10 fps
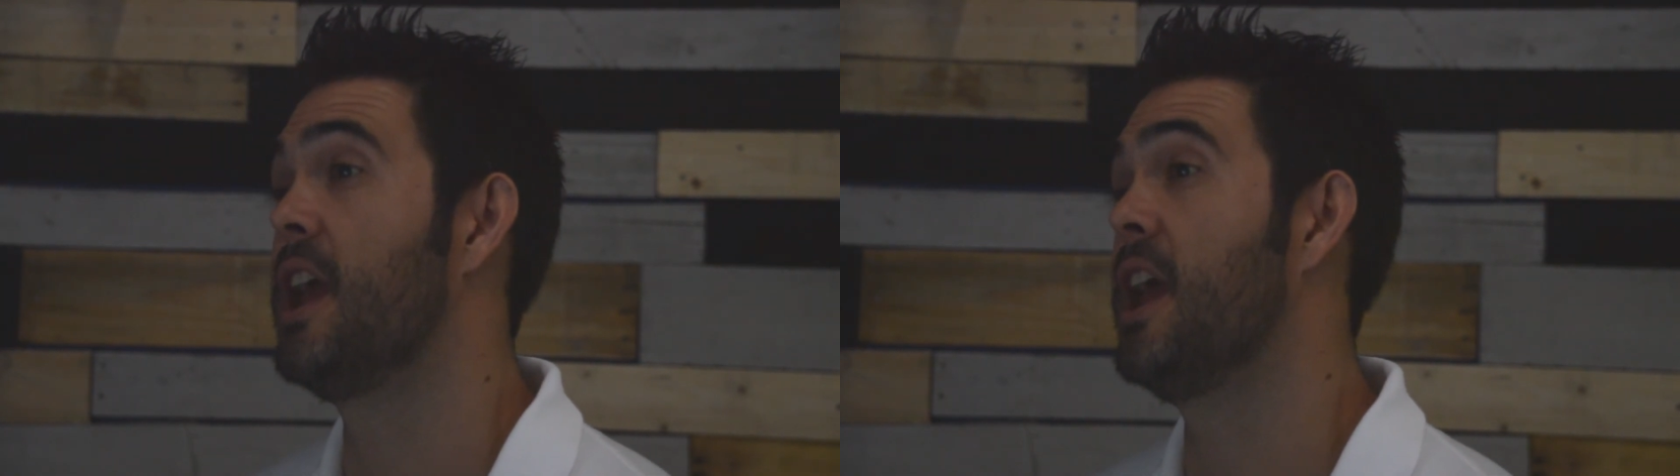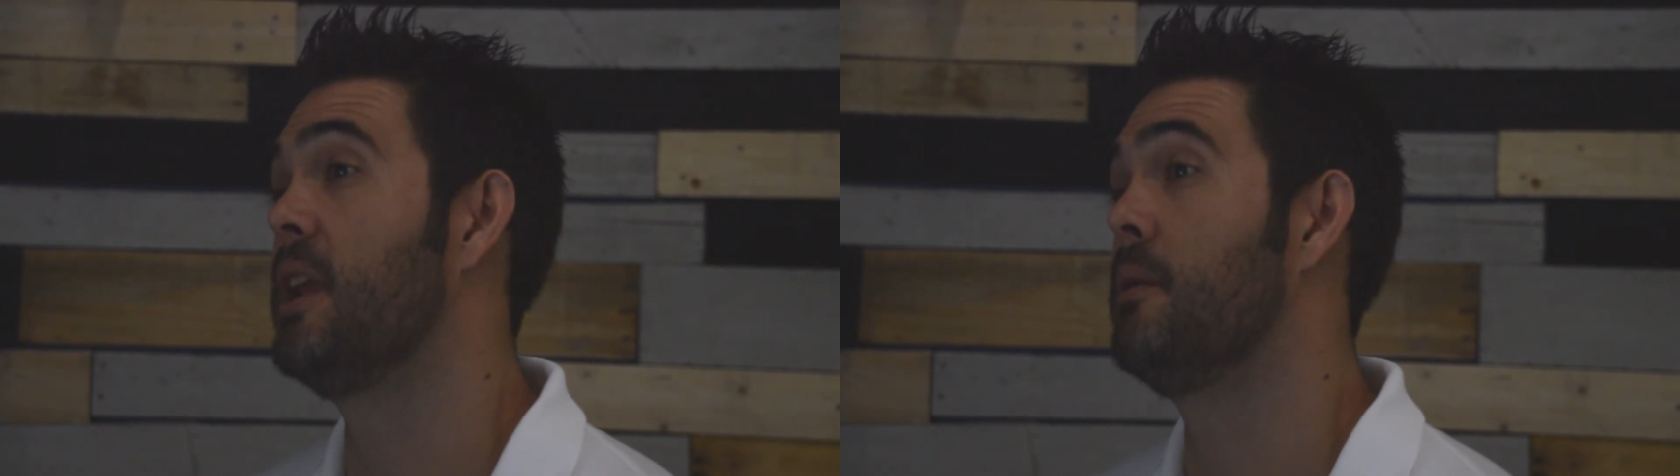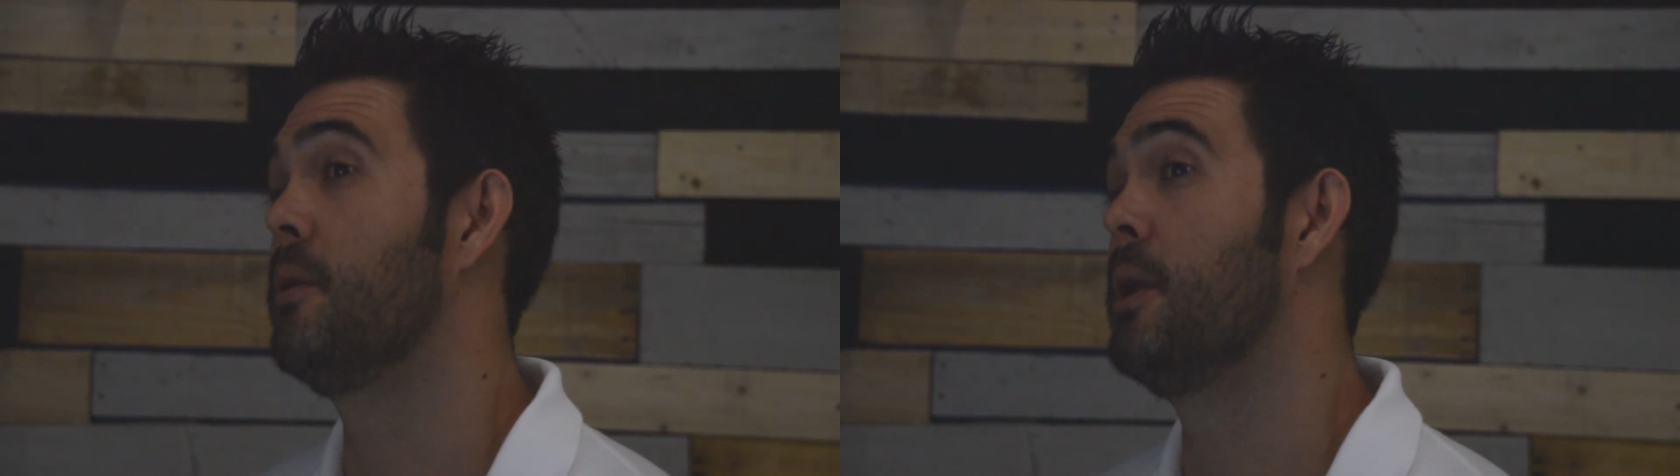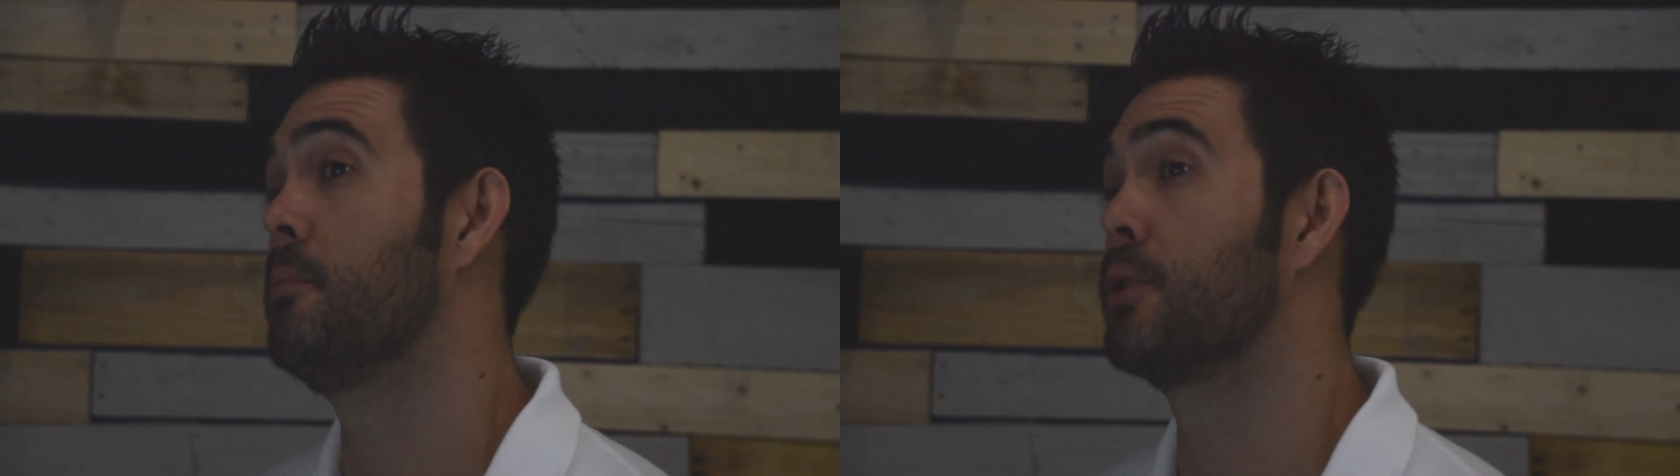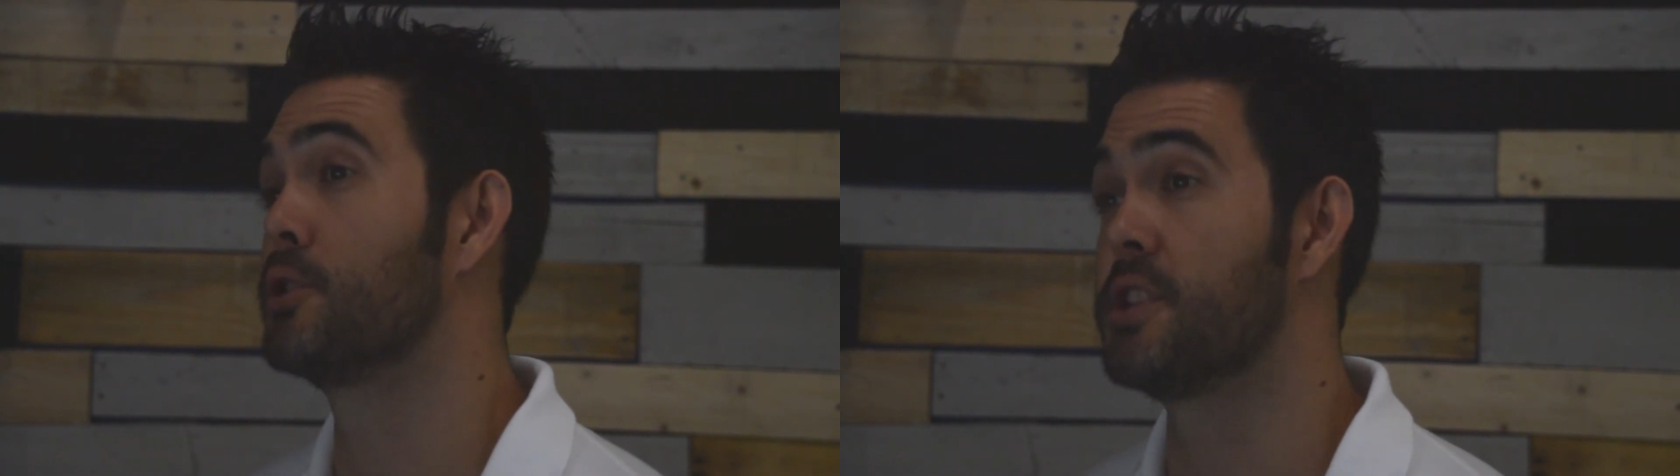
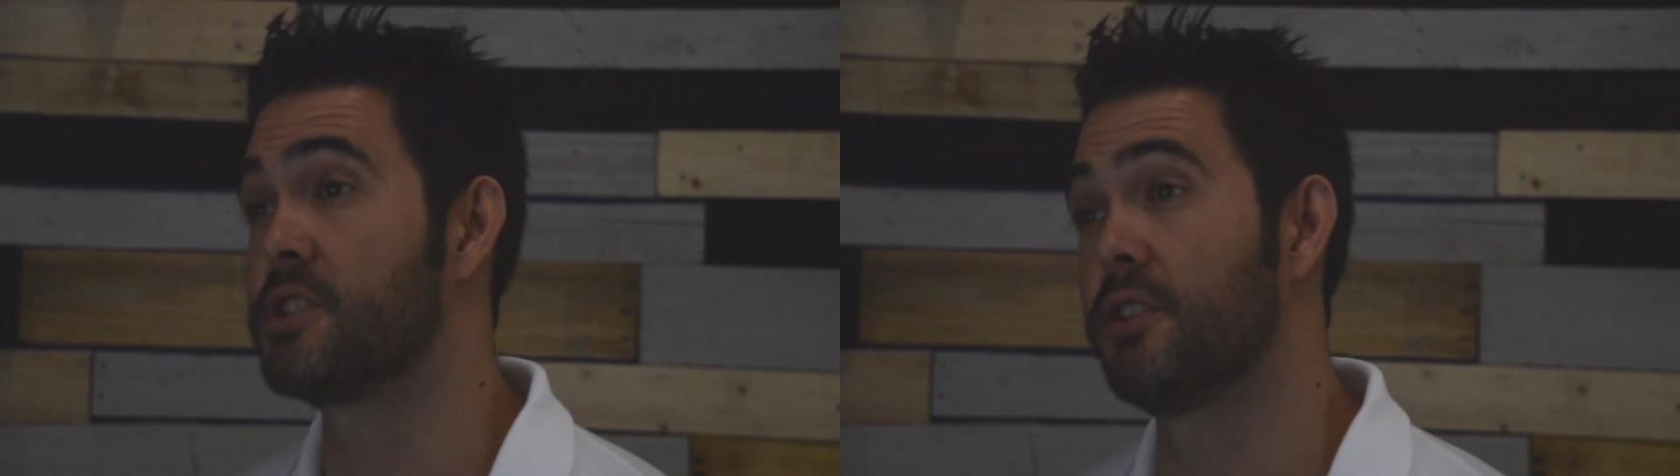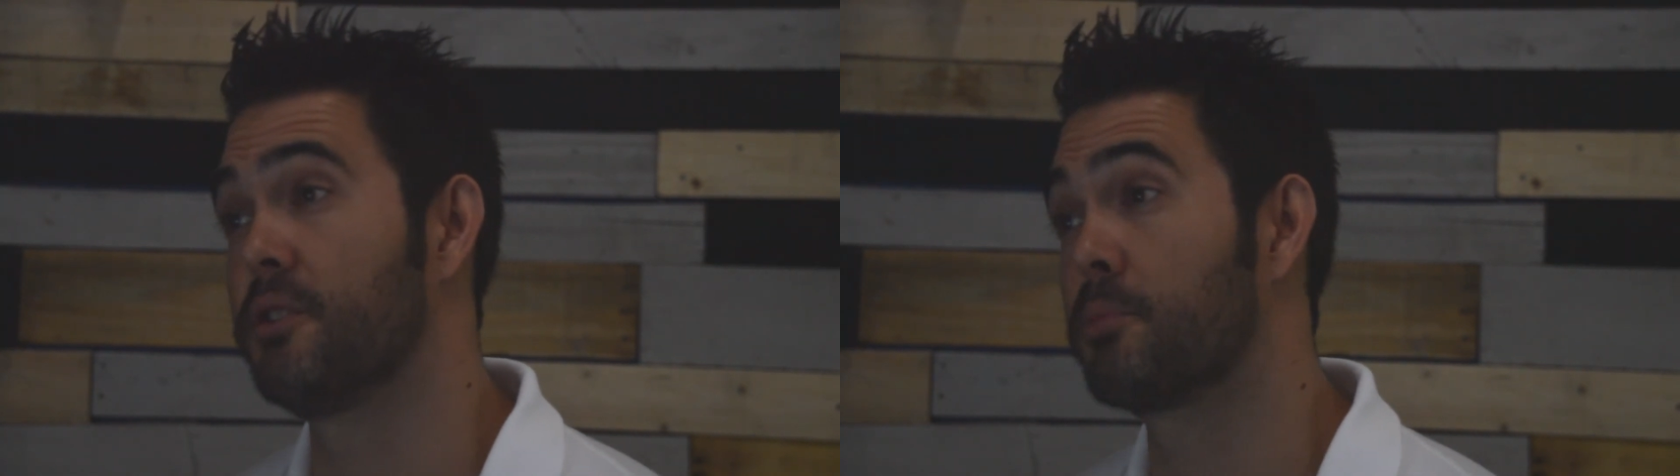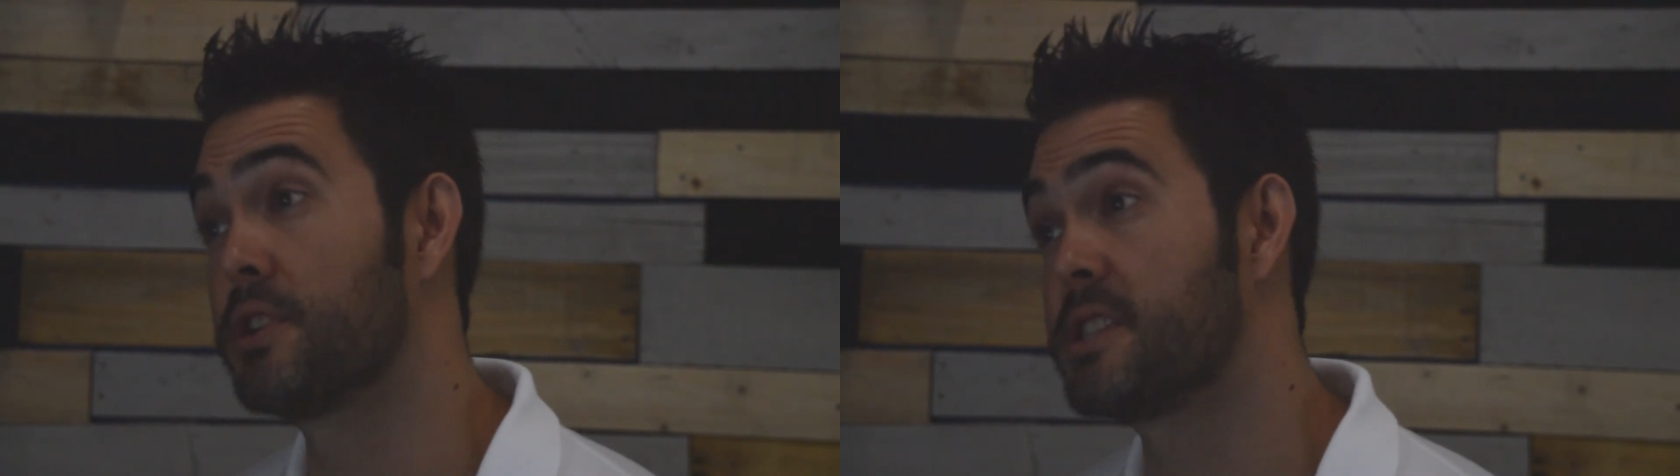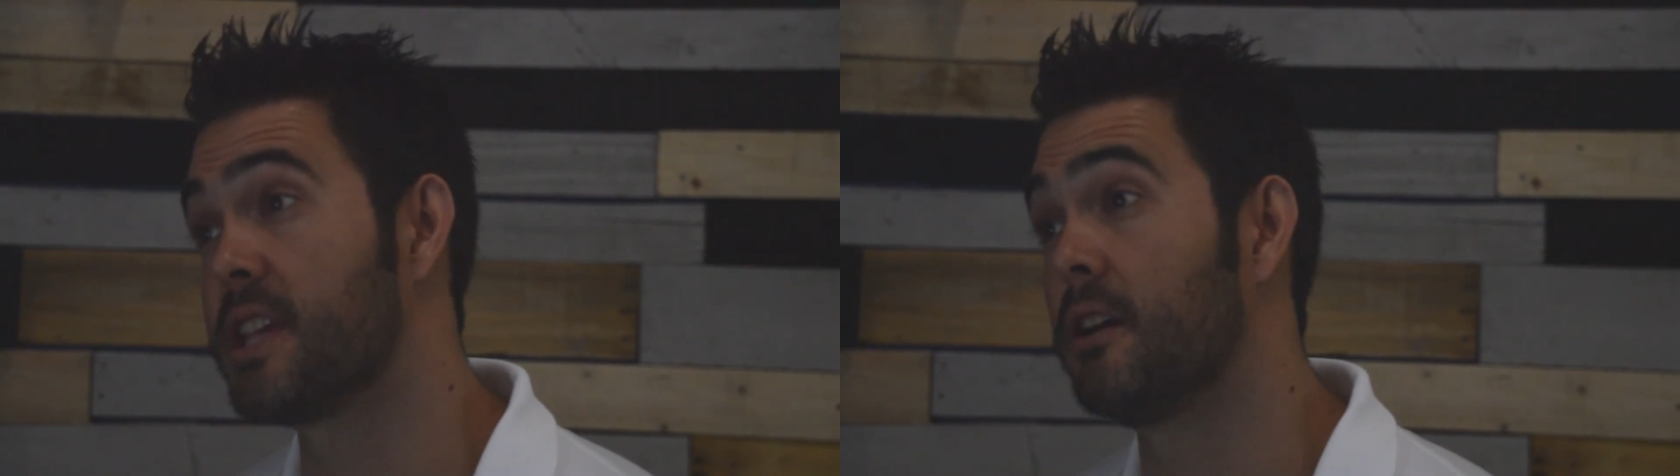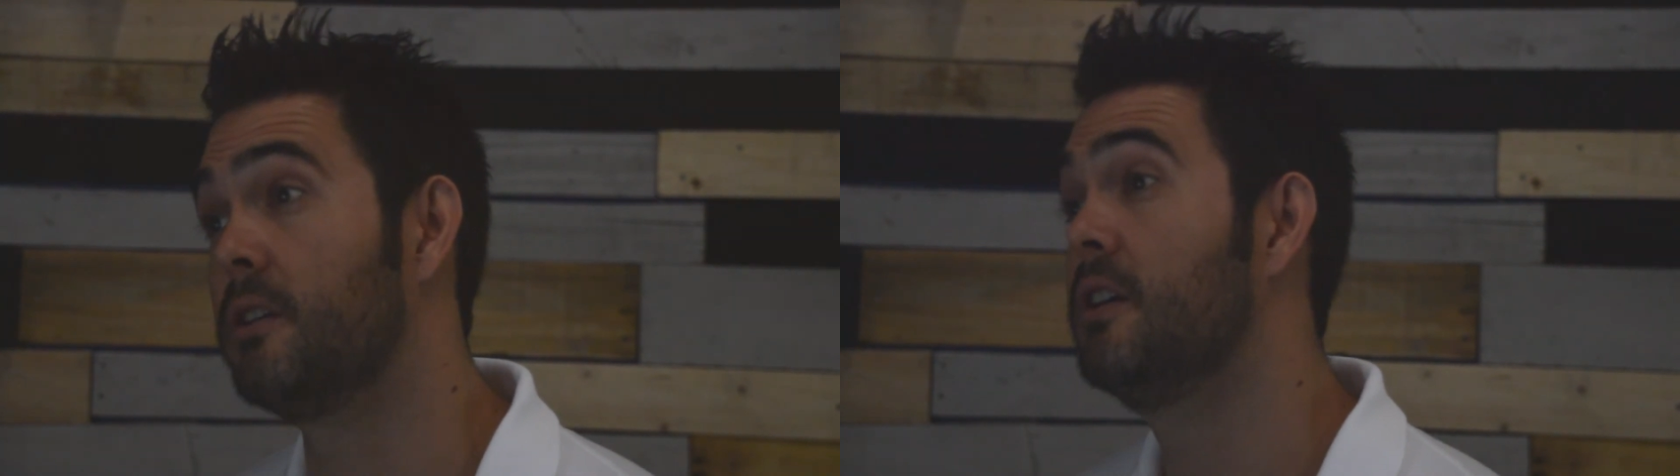and purchase on the
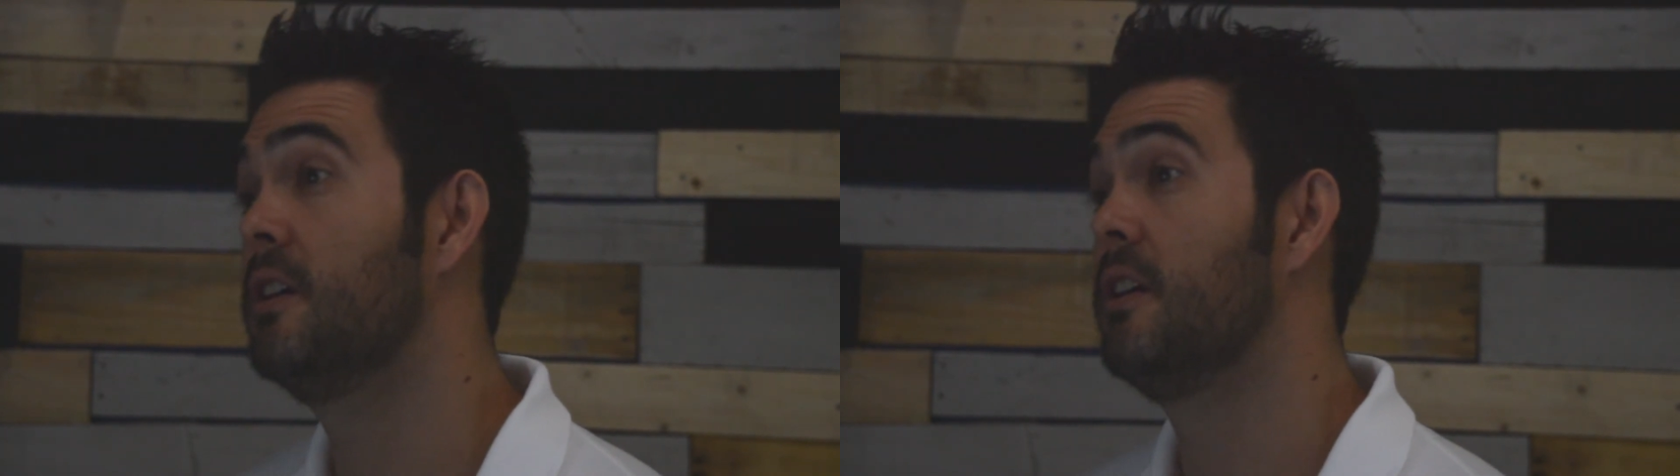pre-sale,